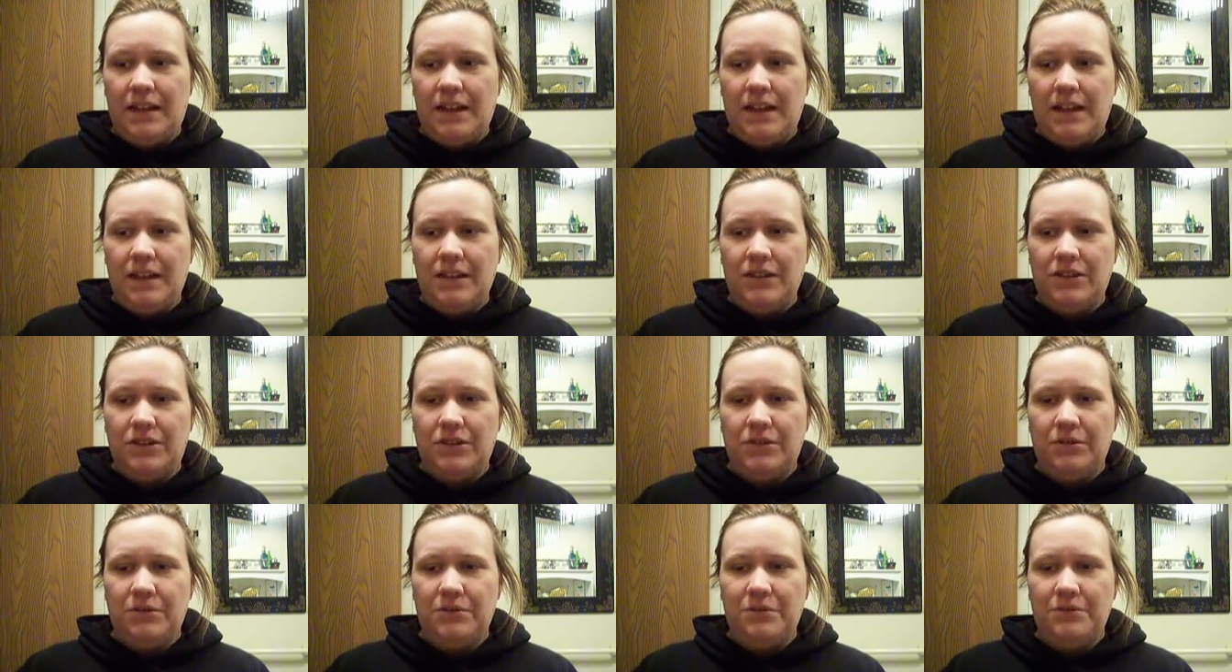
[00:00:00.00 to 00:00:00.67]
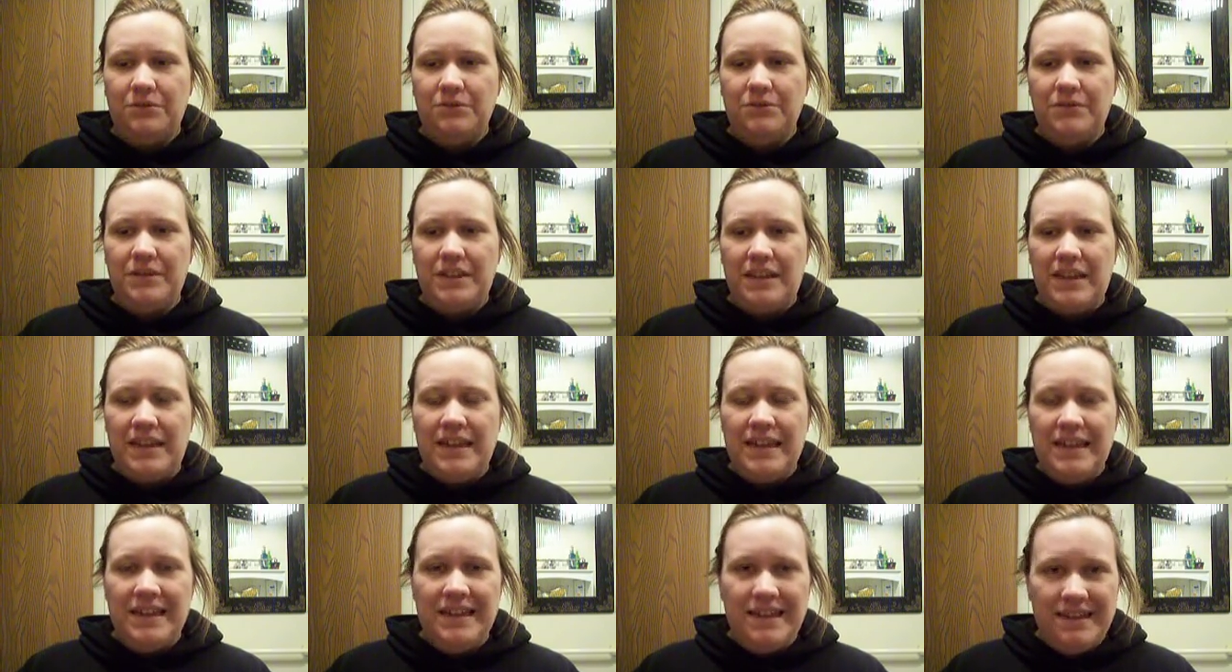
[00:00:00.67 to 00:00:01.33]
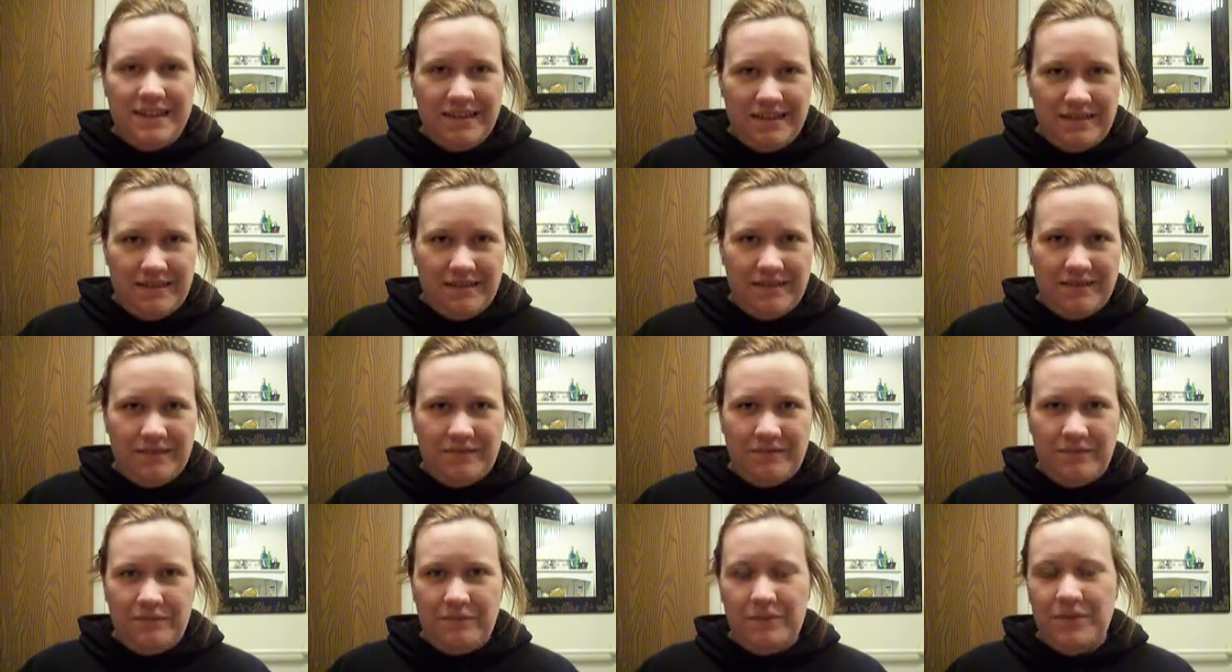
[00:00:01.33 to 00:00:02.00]
And so the heat
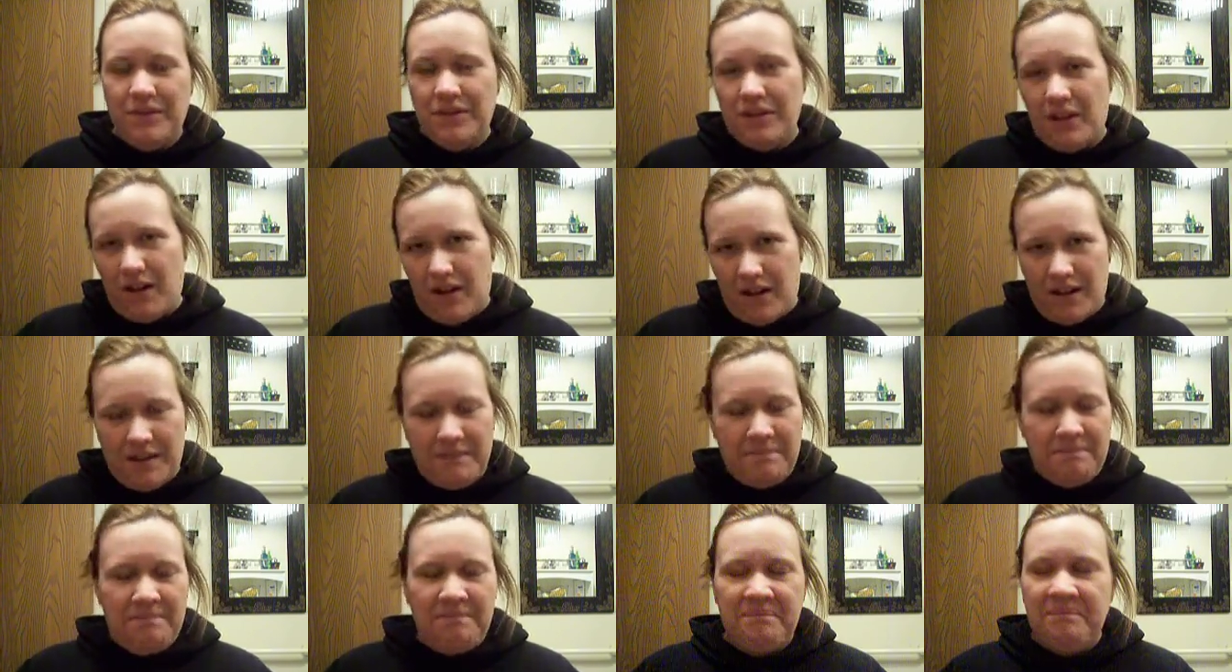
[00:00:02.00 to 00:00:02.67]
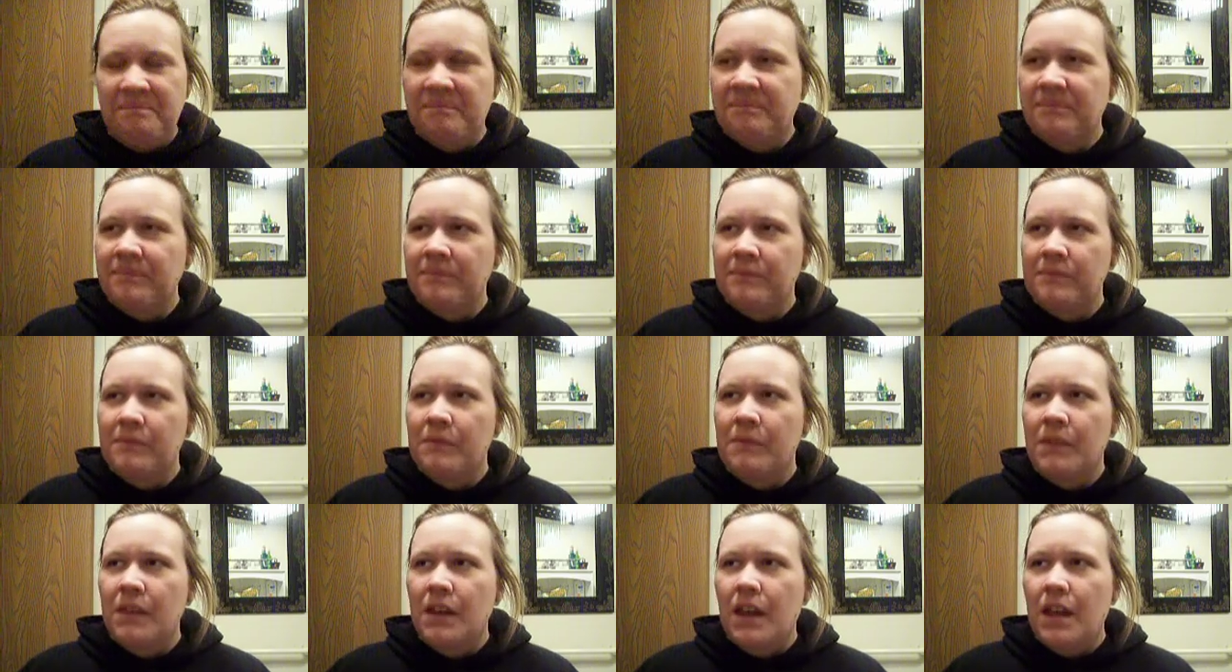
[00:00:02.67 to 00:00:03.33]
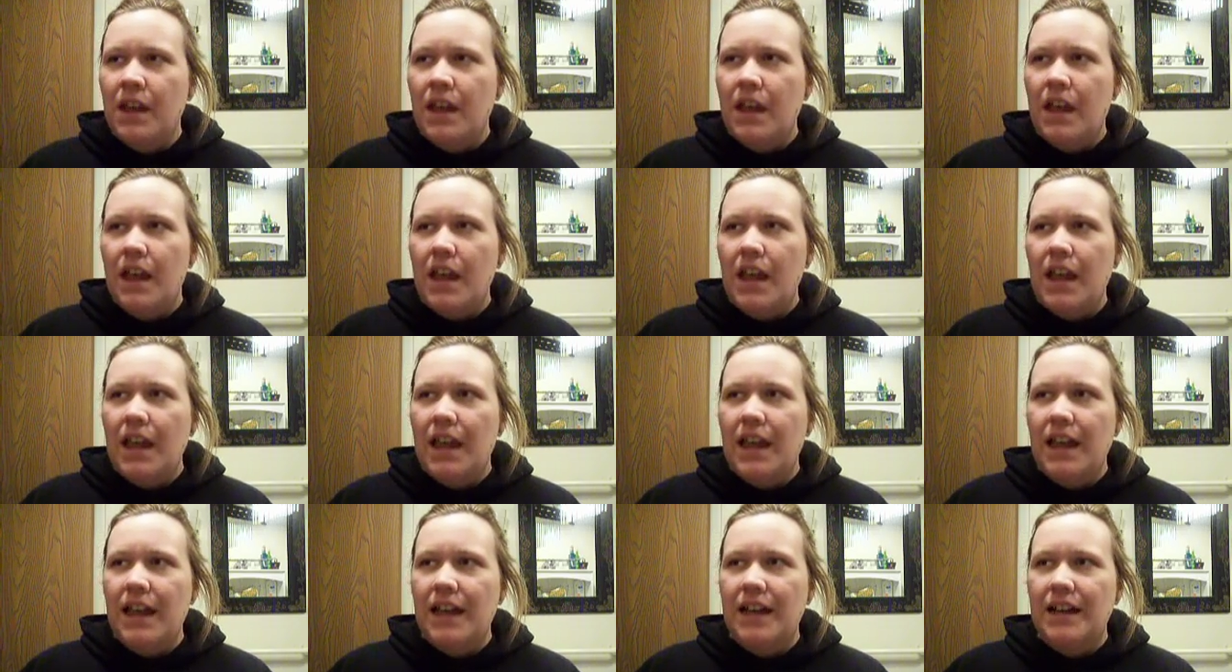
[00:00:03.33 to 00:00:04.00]
was on,
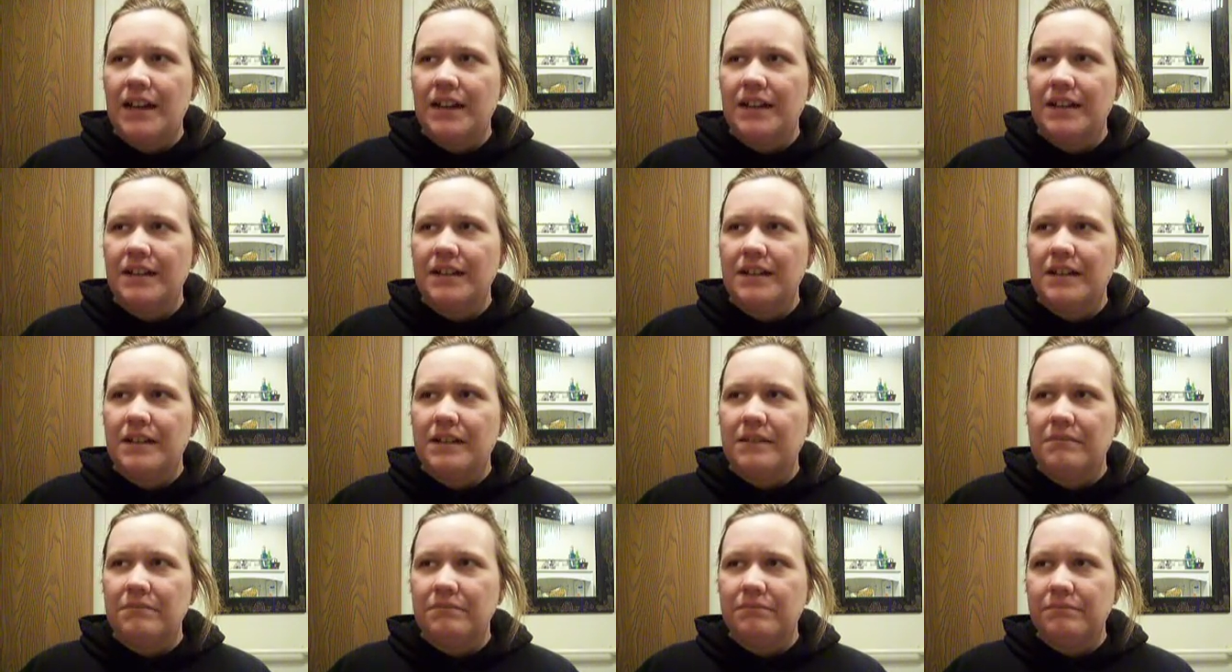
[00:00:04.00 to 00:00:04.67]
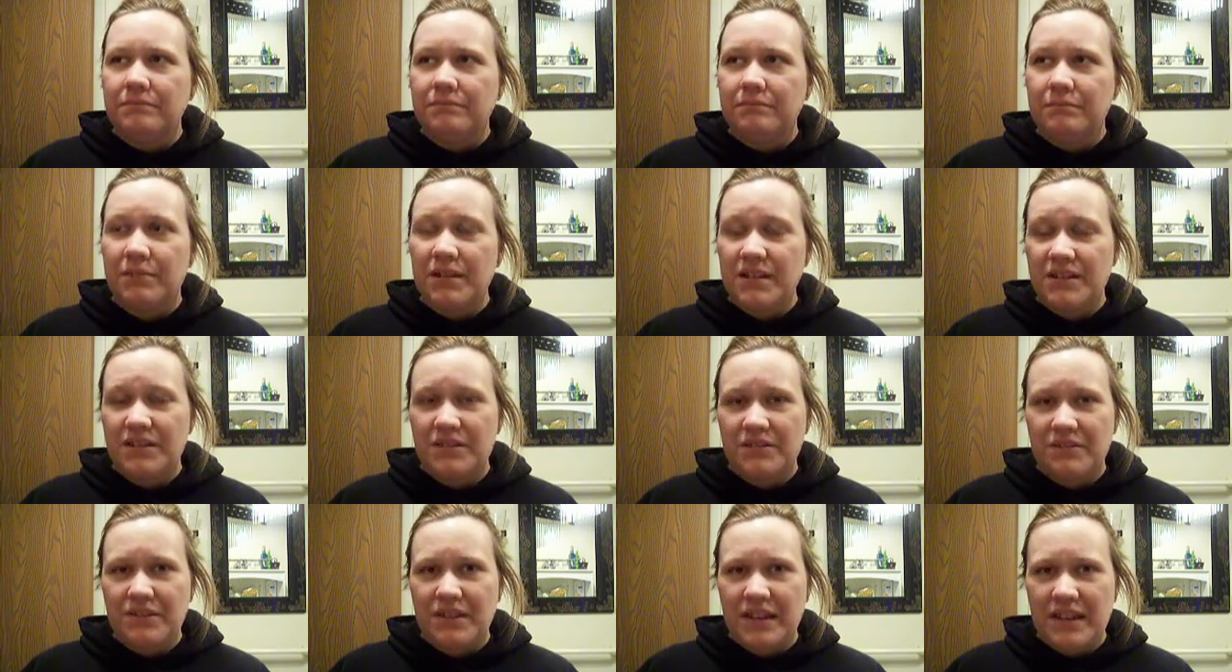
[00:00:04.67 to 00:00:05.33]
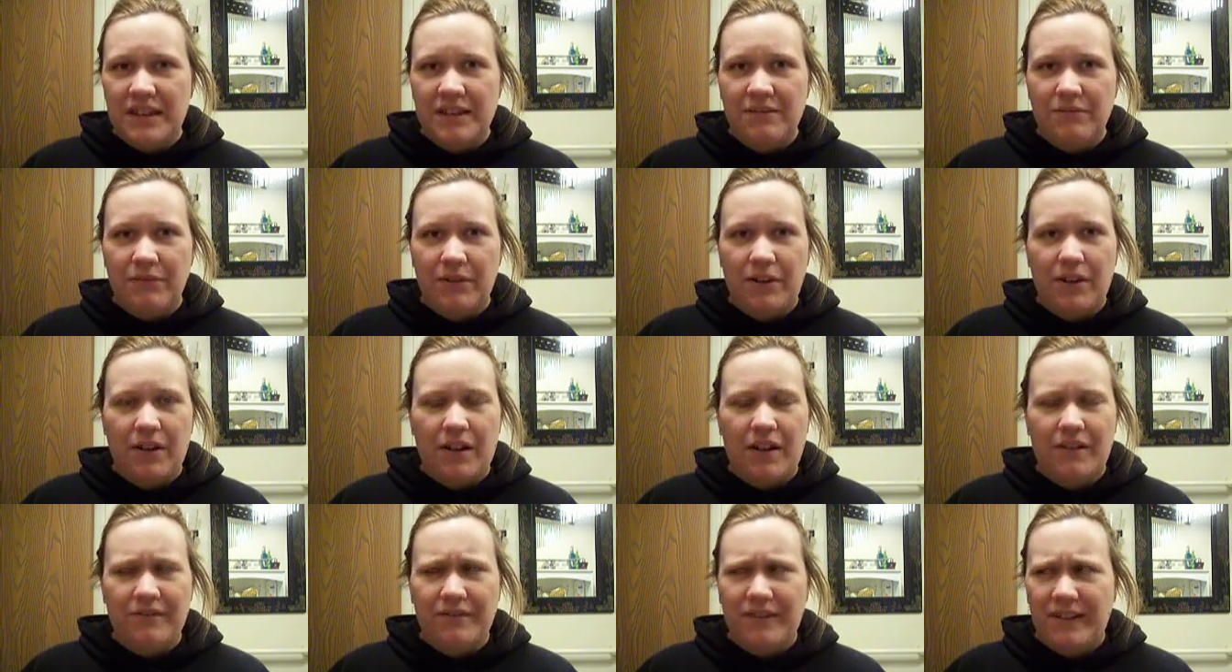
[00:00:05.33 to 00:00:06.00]
and pretty soon the heat went
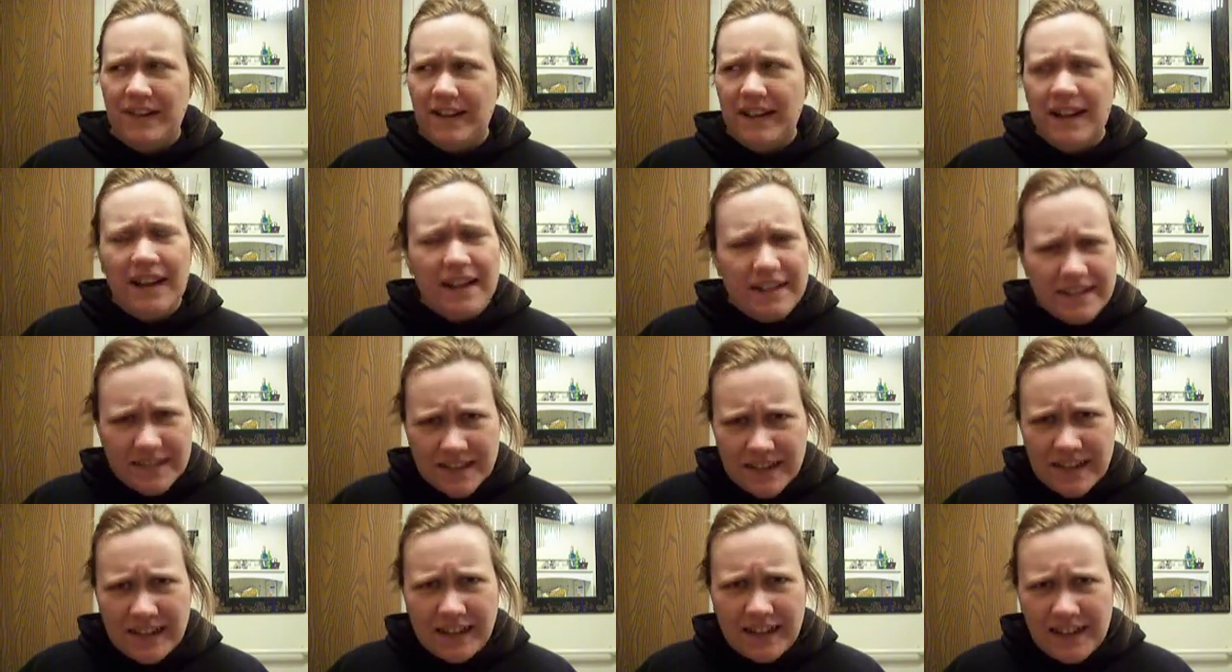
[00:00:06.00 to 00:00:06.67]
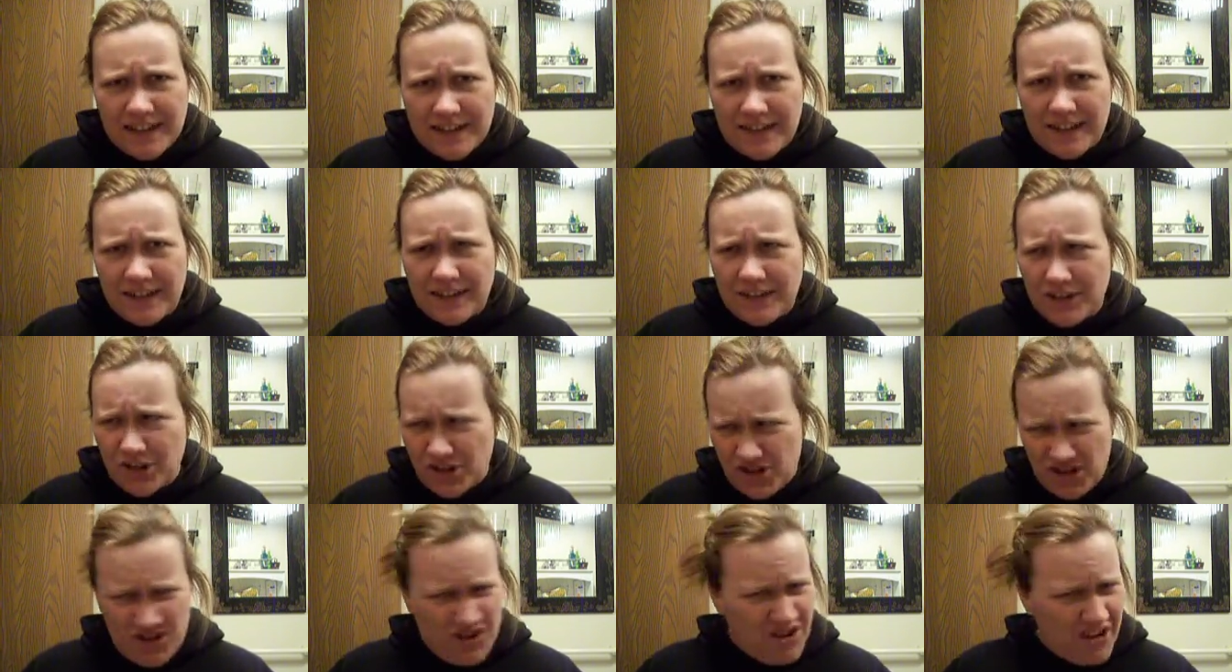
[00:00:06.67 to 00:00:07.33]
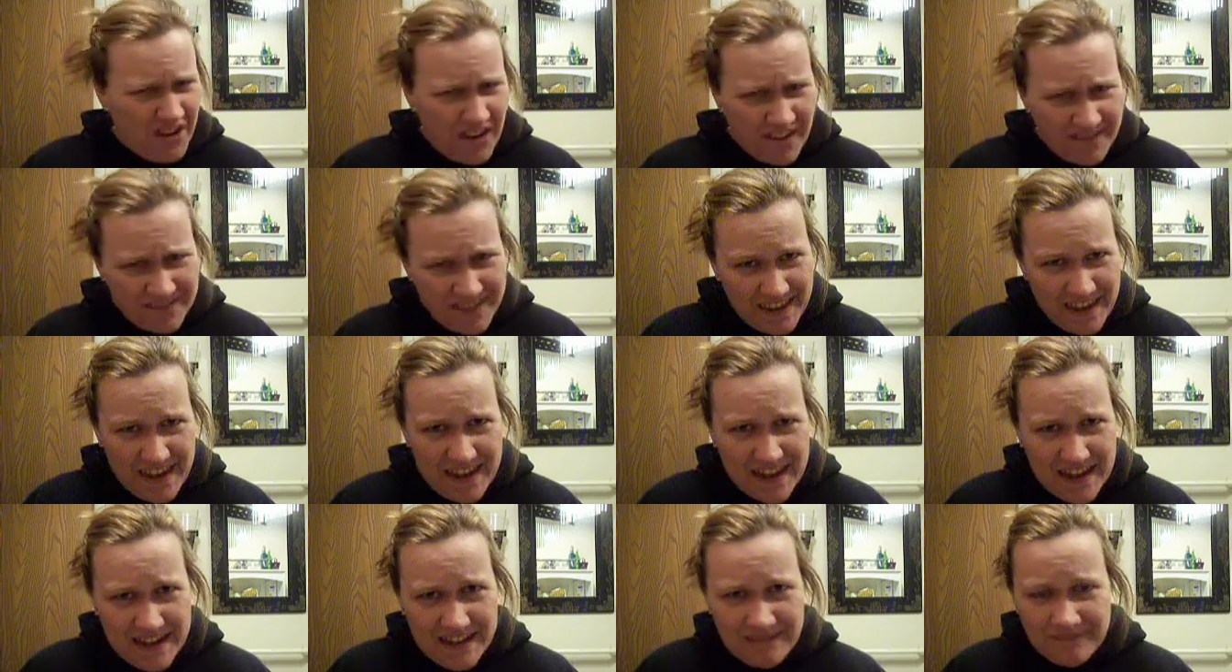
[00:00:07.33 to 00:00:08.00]
off. And I asked Nick, I said, did you turn off the
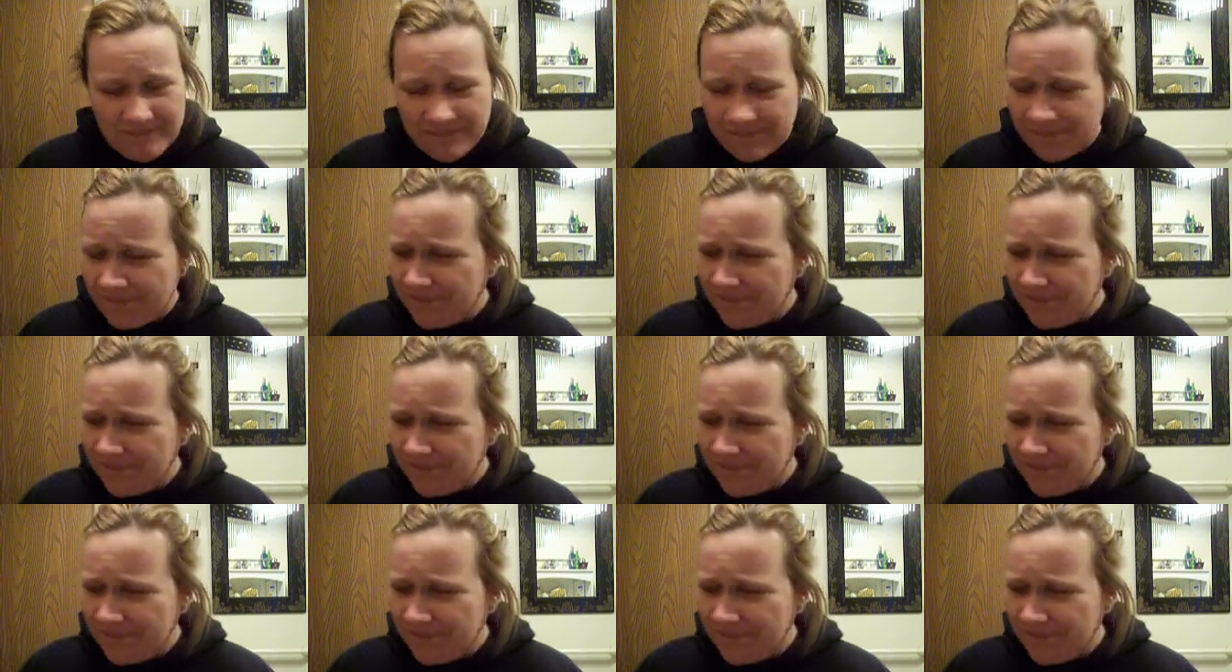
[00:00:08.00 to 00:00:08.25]
heat?